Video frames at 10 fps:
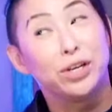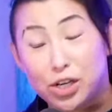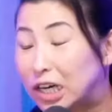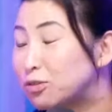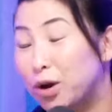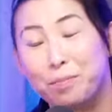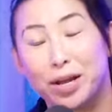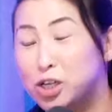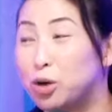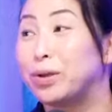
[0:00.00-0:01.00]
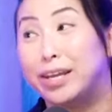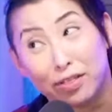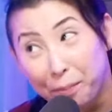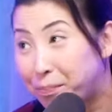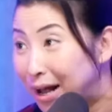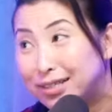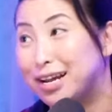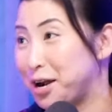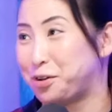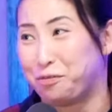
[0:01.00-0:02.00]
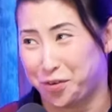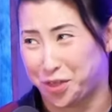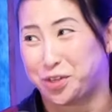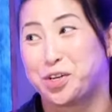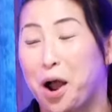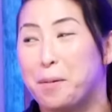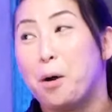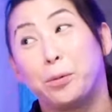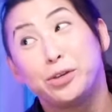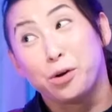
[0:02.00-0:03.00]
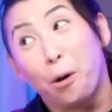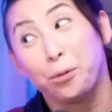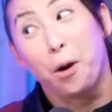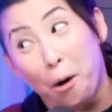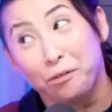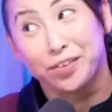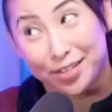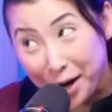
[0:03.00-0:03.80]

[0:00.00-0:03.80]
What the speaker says: we just want to make sure we get the best actor for the job. We don't know if it's